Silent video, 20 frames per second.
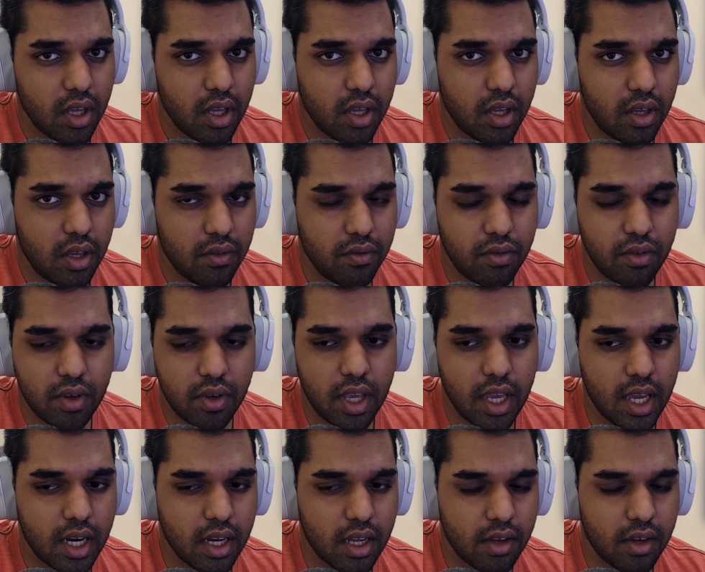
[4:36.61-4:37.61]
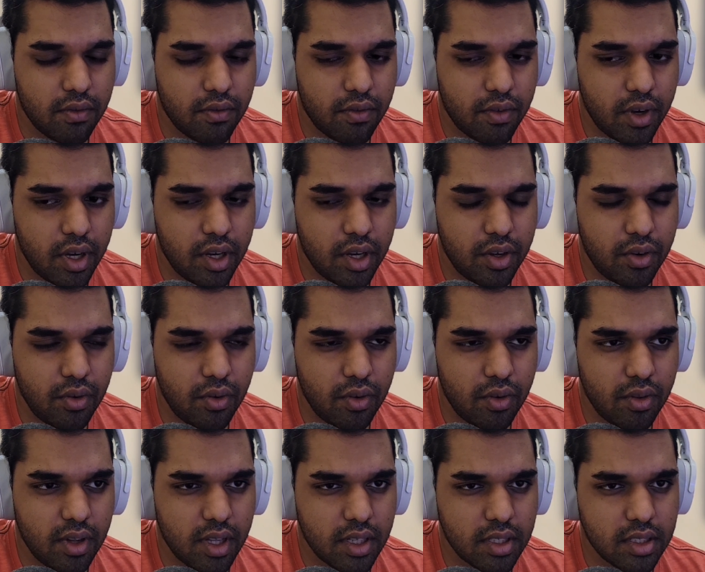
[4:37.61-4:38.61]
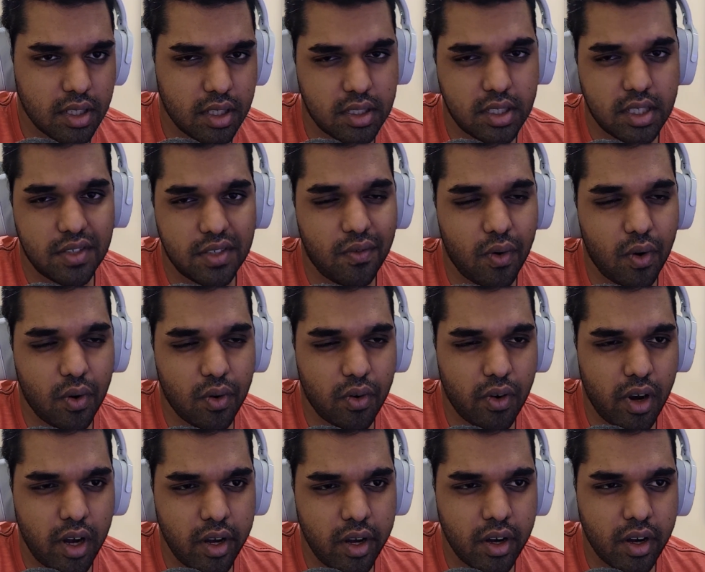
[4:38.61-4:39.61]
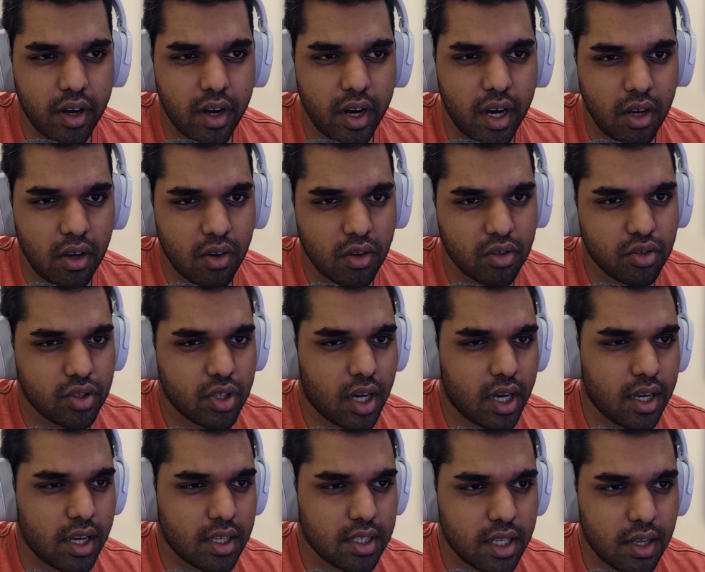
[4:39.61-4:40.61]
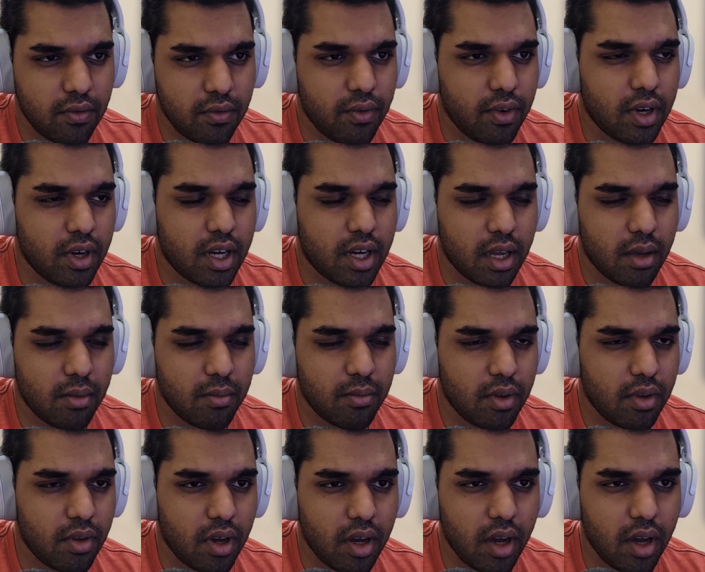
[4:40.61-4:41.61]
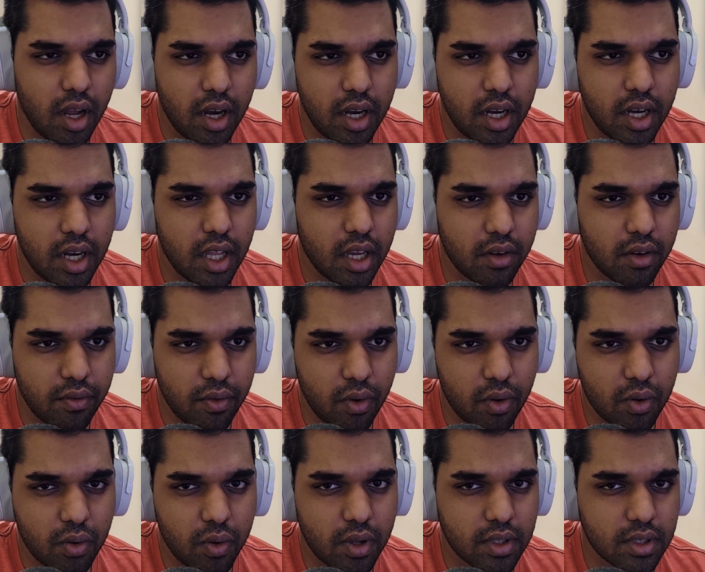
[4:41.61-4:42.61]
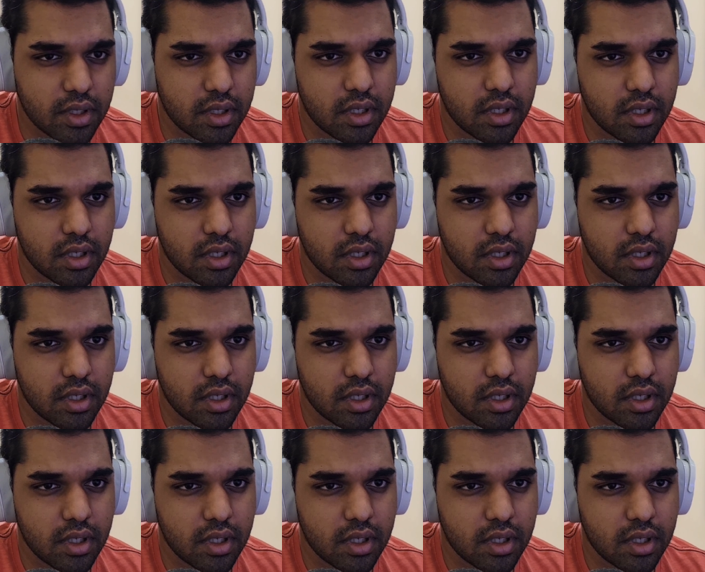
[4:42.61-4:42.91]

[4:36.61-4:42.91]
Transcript: if you get a free tool such as photo editor and you're charged every time you're editing a photo and